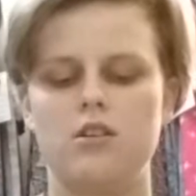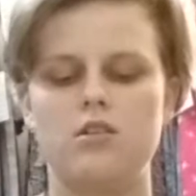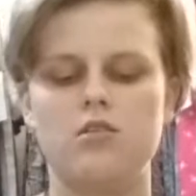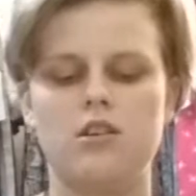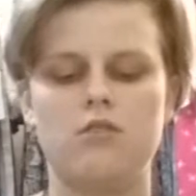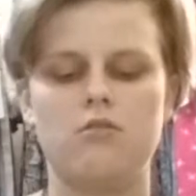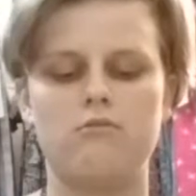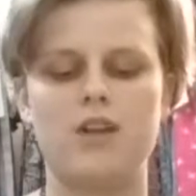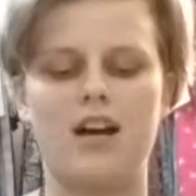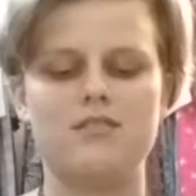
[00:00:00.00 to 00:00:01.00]

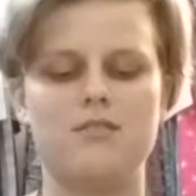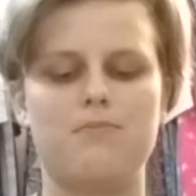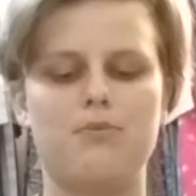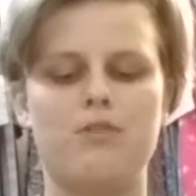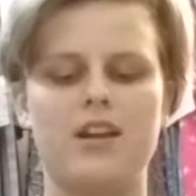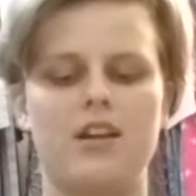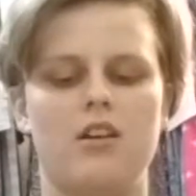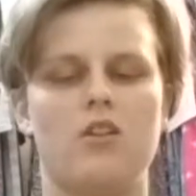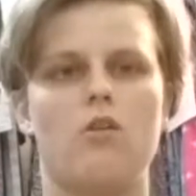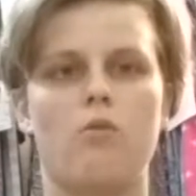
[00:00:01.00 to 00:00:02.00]
not to point
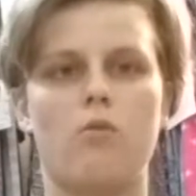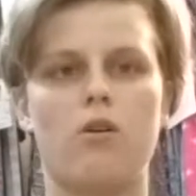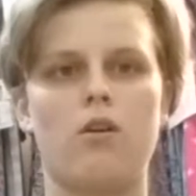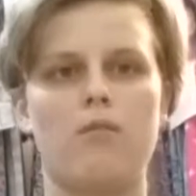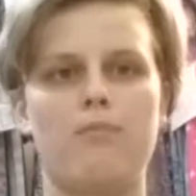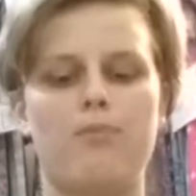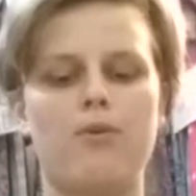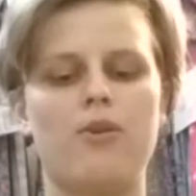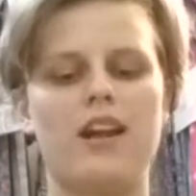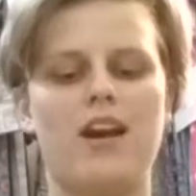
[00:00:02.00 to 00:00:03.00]

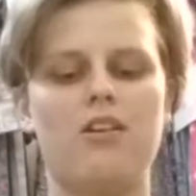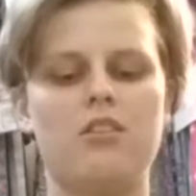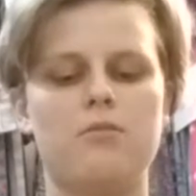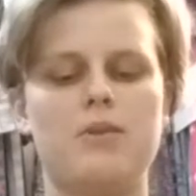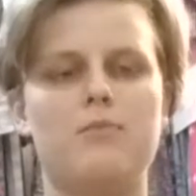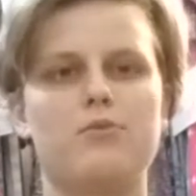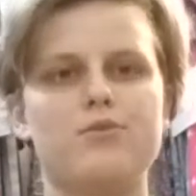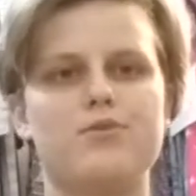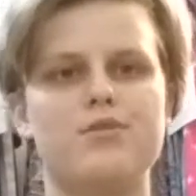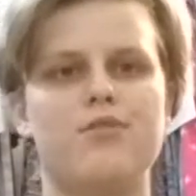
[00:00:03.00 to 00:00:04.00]
out other
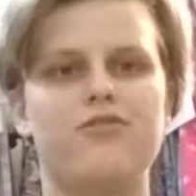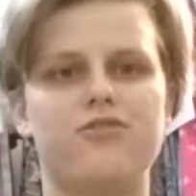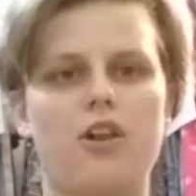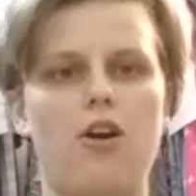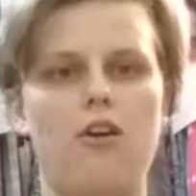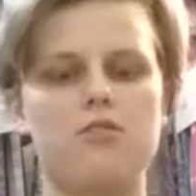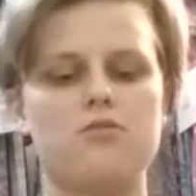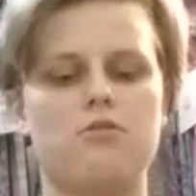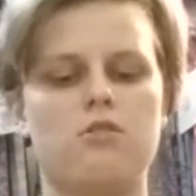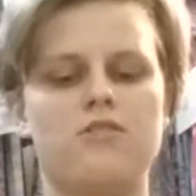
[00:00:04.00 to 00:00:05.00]
people's
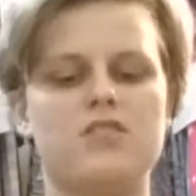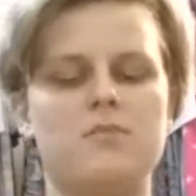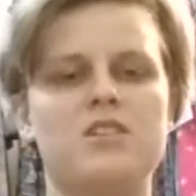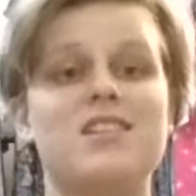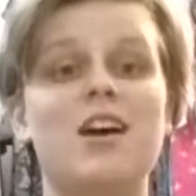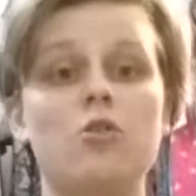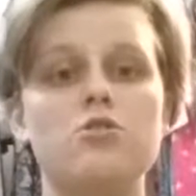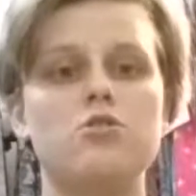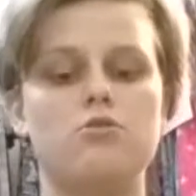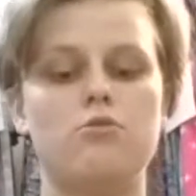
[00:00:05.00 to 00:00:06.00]
flaws, or if someone
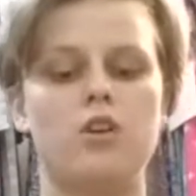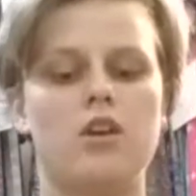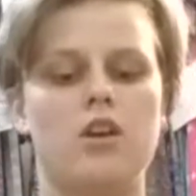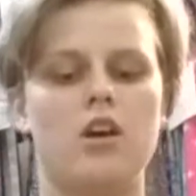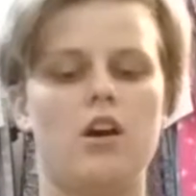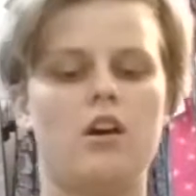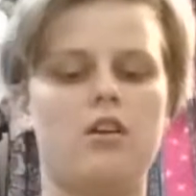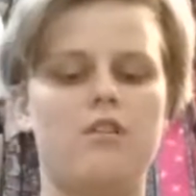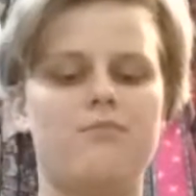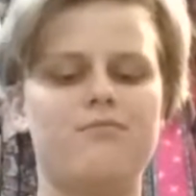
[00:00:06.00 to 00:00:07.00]
tells you
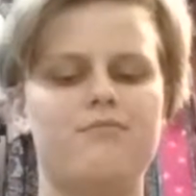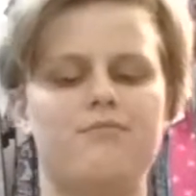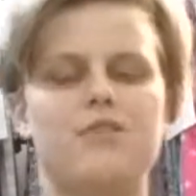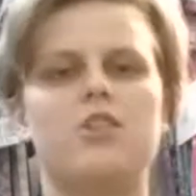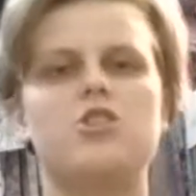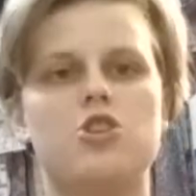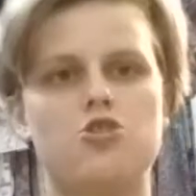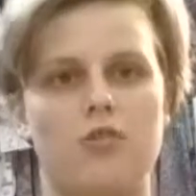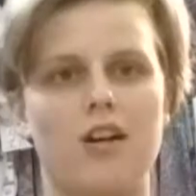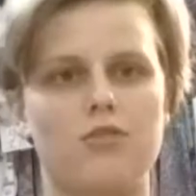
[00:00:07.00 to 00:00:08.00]
their
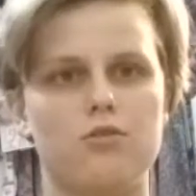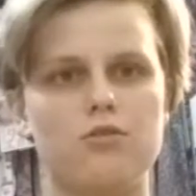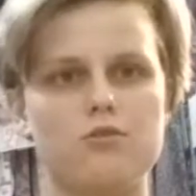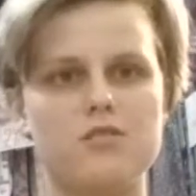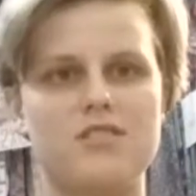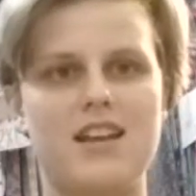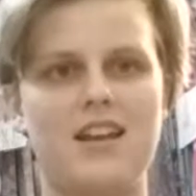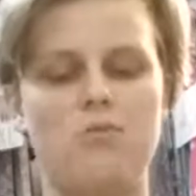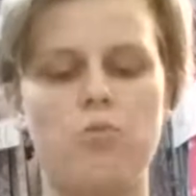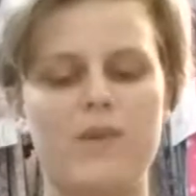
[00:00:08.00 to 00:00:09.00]
struggles
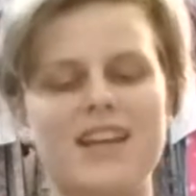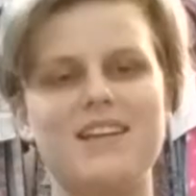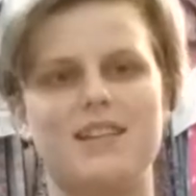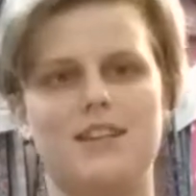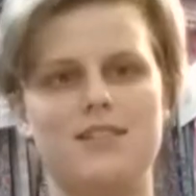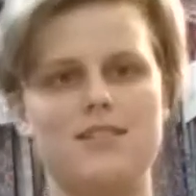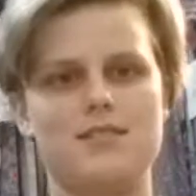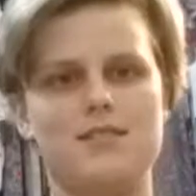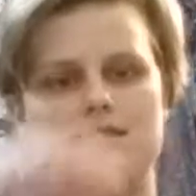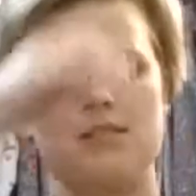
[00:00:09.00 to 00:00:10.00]
in
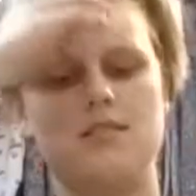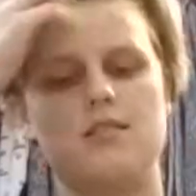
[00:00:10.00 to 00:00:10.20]
weakness,